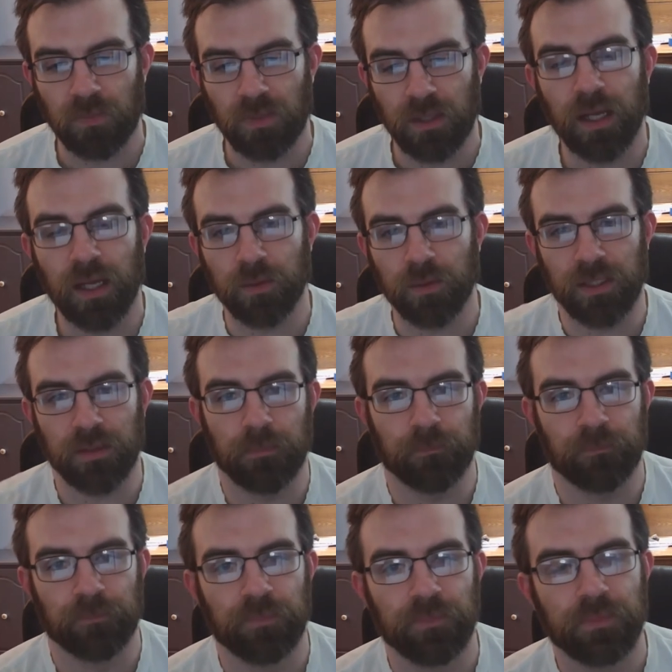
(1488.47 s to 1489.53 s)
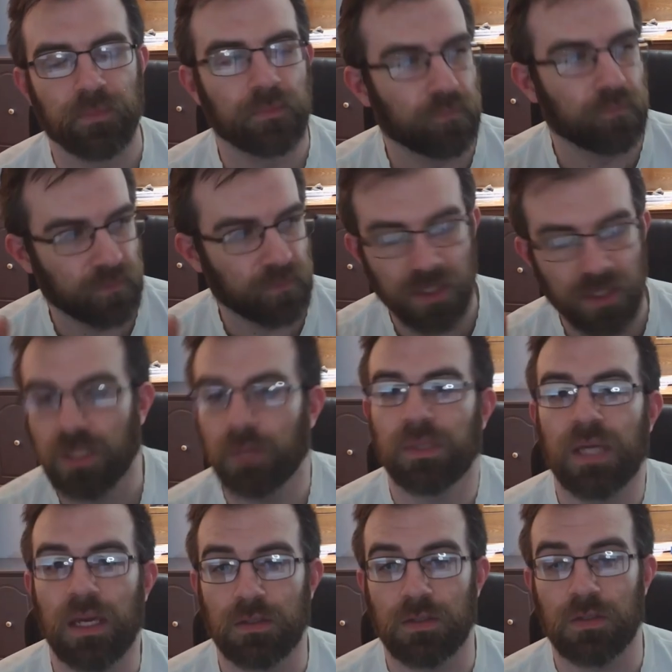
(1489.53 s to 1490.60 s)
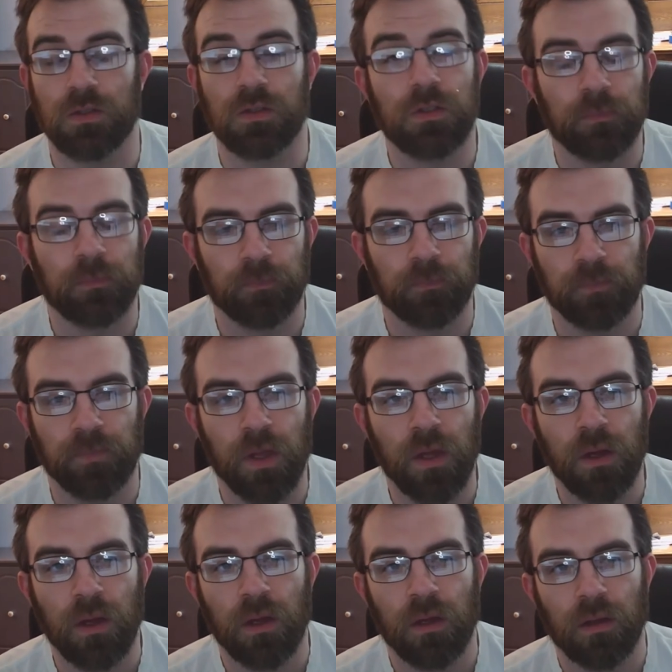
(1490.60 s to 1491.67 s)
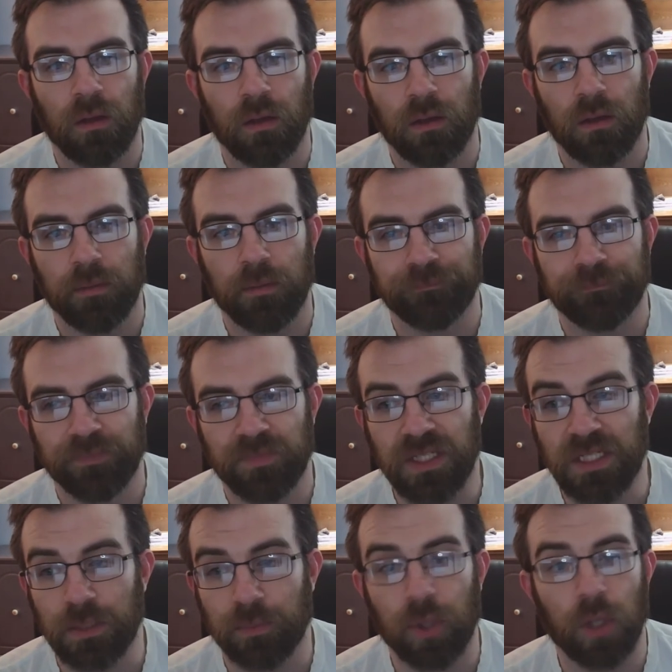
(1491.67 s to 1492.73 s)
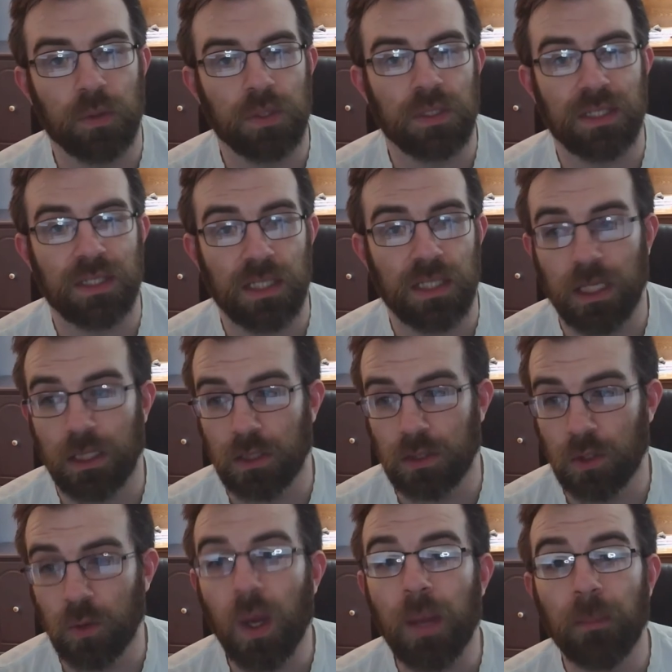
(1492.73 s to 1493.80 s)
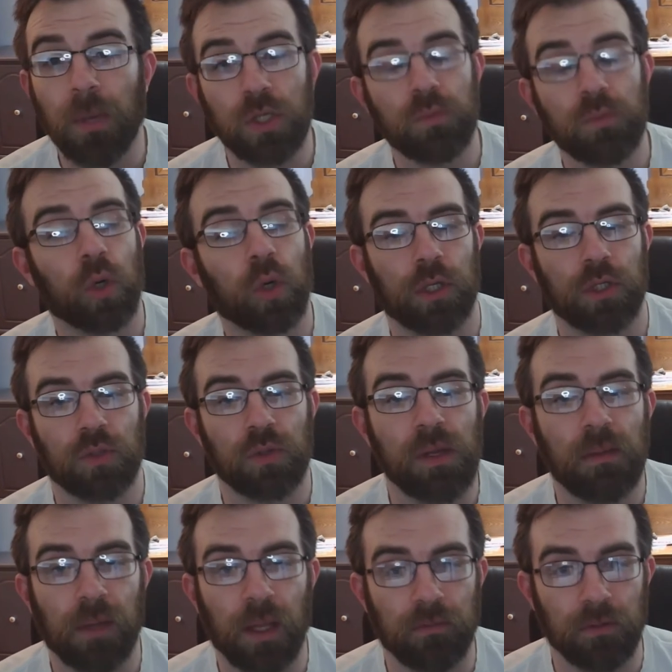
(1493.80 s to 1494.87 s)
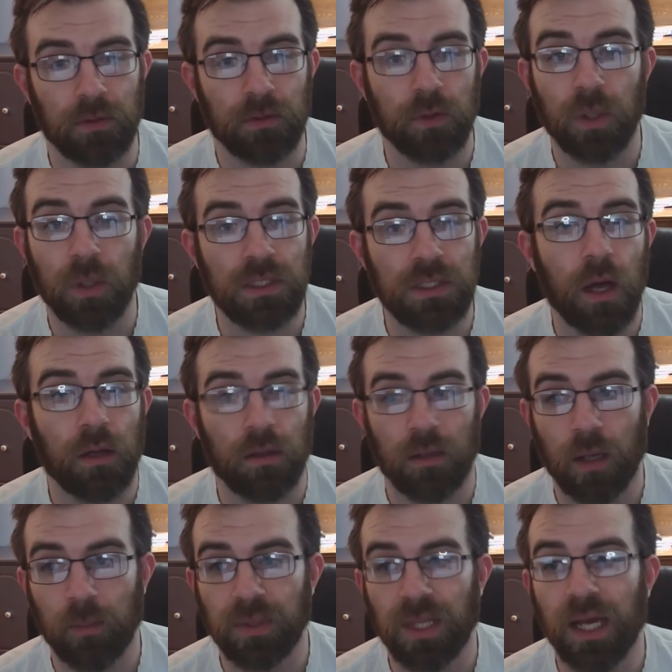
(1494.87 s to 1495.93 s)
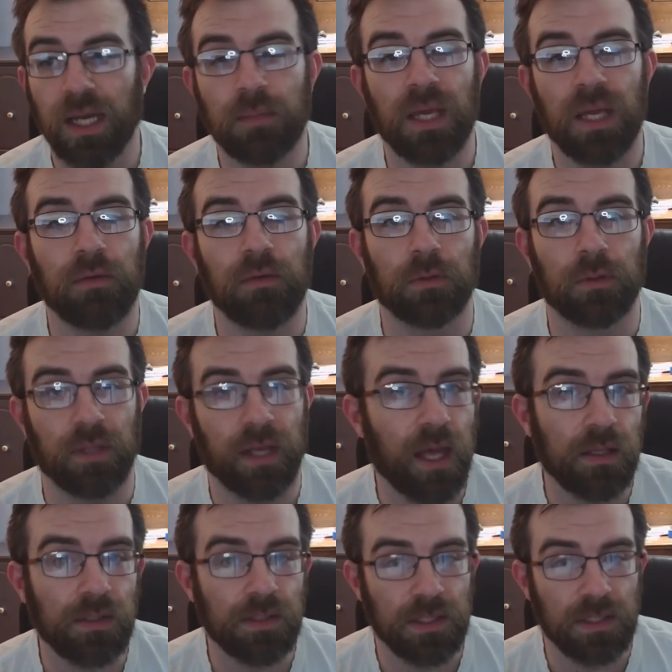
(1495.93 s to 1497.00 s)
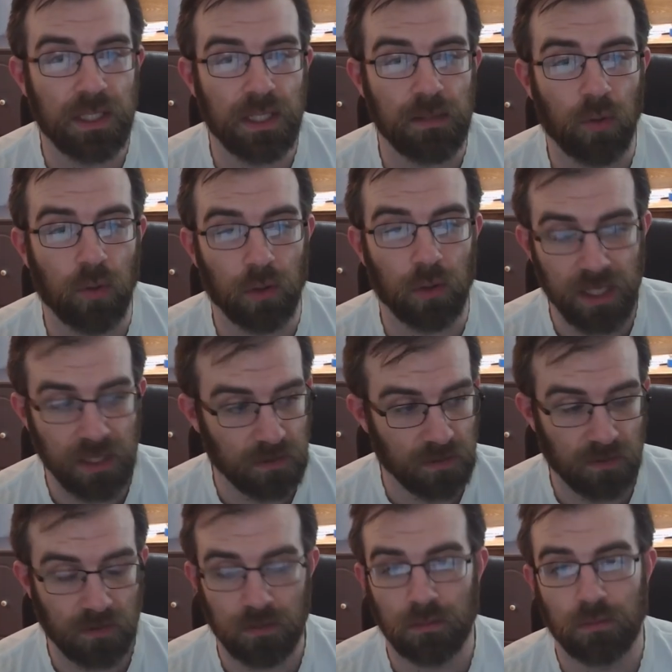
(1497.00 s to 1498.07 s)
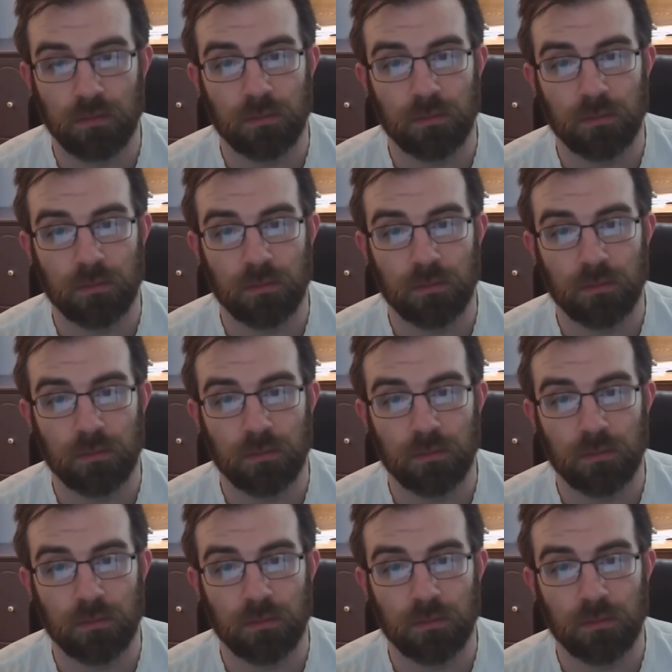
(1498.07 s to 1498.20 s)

Now, in some cases, these approaches get taken to a much more extreme level, to where it's not applied behavioral analysis anymore, it's